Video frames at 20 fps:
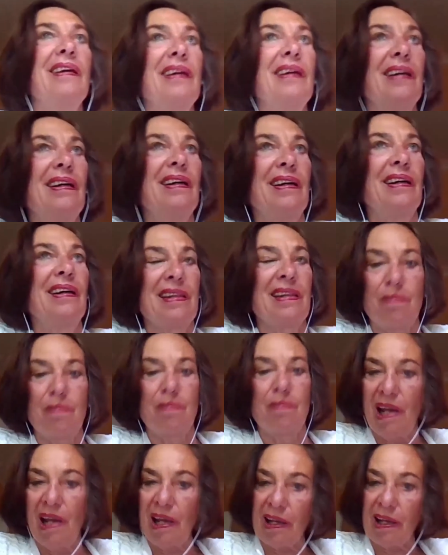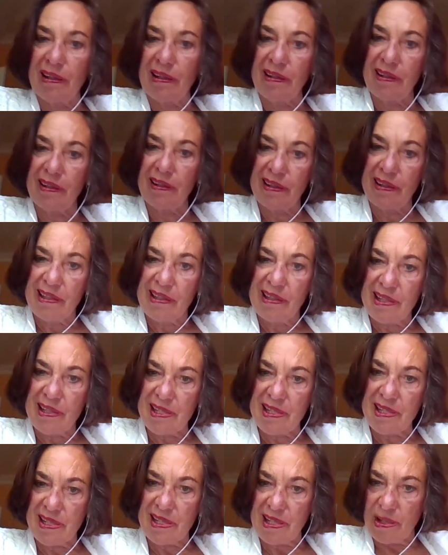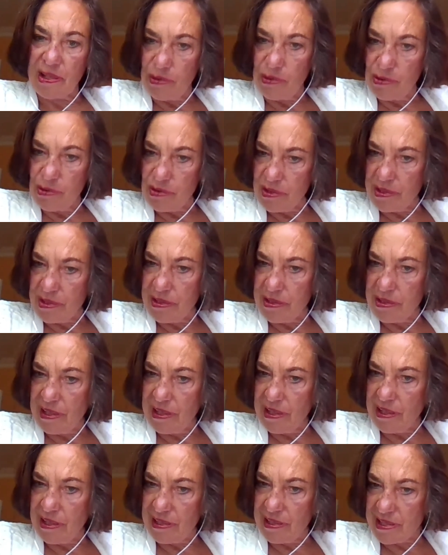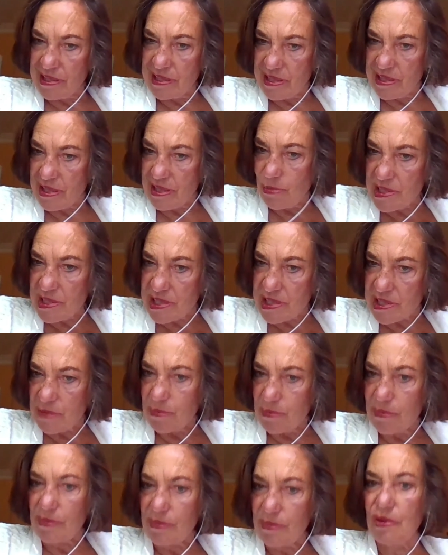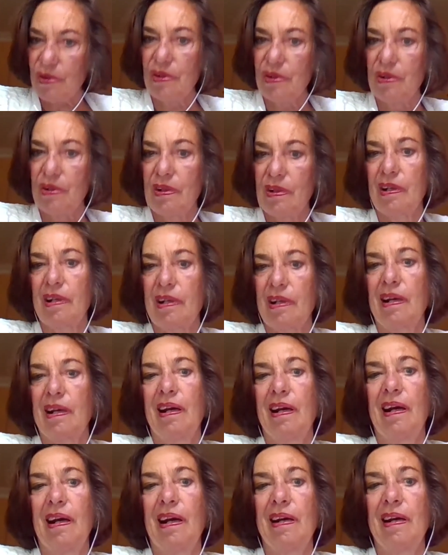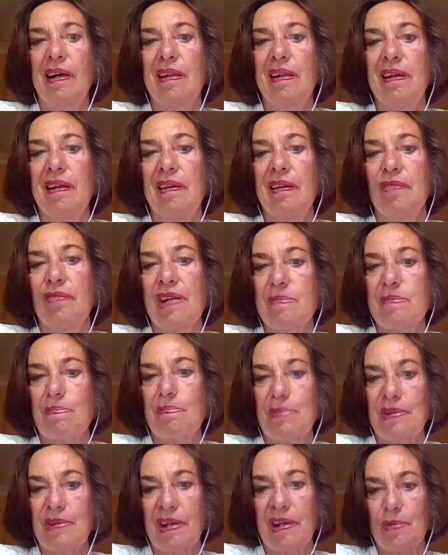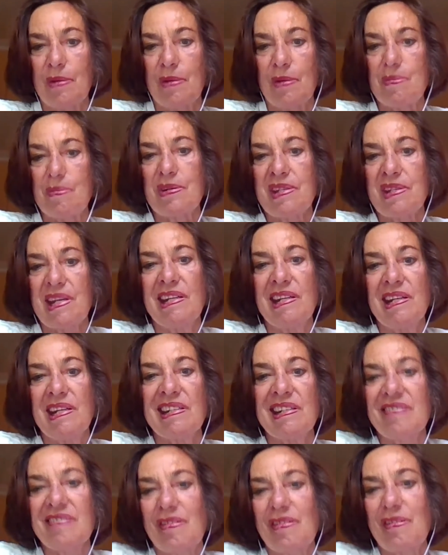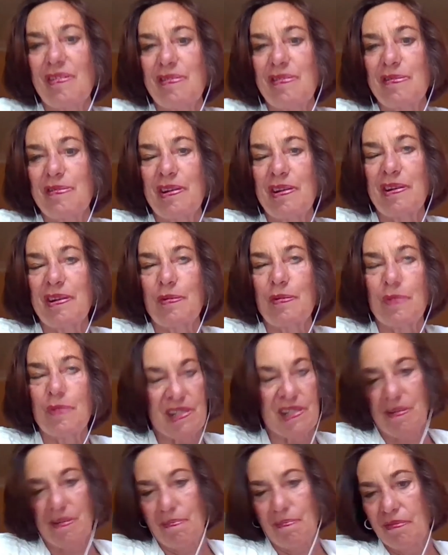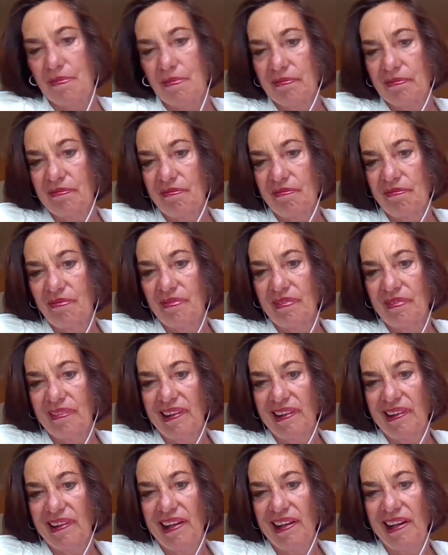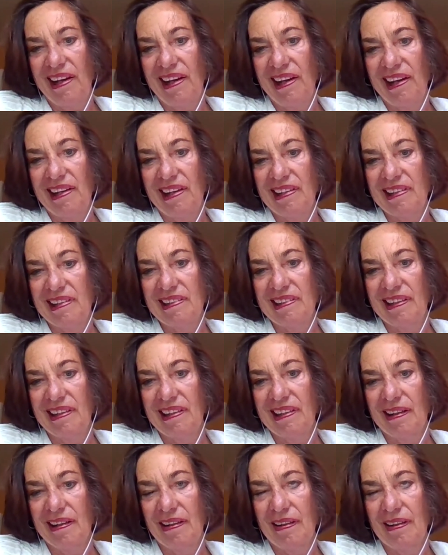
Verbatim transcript: And the black is the old, and is the wisdom, the representative of wisdom. And